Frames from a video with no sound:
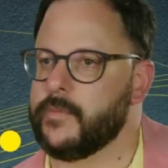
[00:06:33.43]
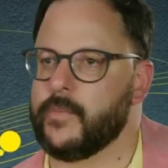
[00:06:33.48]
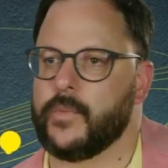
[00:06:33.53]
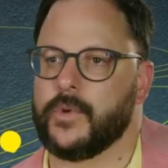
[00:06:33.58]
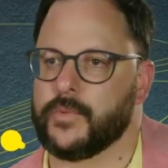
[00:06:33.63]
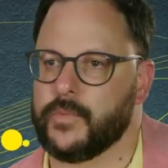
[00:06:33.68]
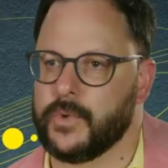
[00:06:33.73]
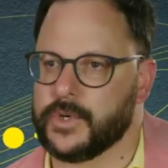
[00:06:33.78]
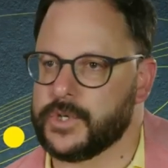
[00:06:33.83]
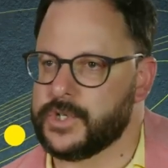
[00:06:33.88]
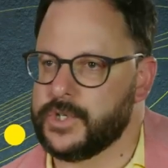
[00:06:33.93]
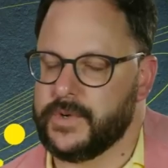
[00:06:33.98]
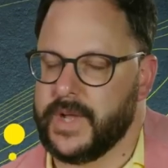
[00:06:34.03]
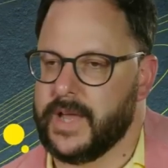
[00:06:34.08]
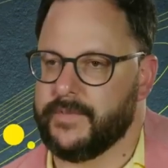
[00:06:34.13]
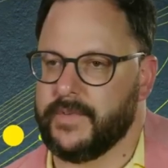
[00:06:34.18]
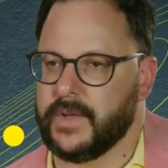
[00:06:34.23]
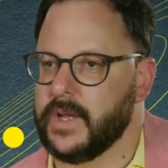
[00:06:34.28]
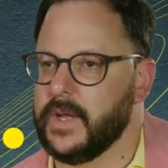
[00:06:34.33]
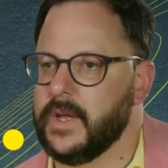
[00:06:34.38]
from World War II
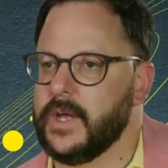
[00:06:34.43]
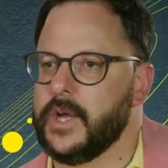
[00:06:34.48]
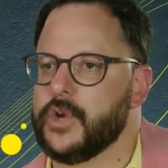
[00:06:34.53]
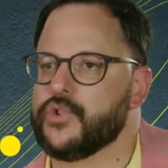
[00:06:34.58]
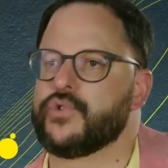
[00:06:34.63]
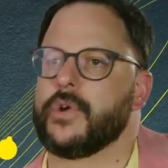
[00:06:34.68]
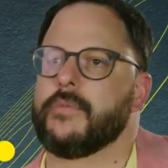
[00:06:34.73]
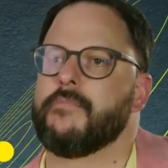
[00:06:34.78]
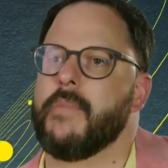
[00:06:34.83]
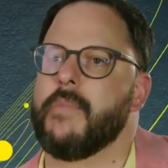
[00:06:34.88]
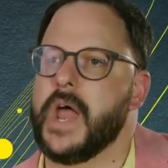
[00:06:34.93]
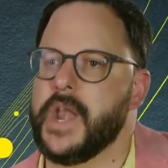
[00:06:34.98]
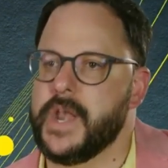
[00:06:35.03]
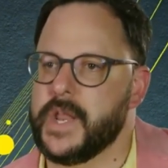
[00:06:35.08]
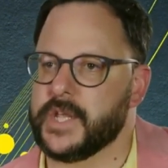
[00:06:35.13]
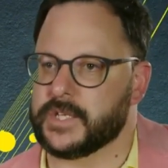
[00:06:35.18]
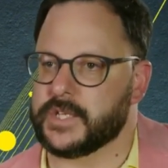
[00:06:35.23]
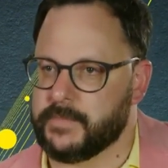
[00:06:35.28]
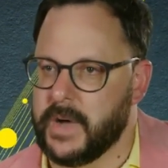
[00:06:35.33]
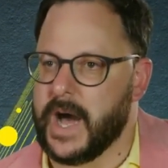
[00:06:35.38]
having tremendous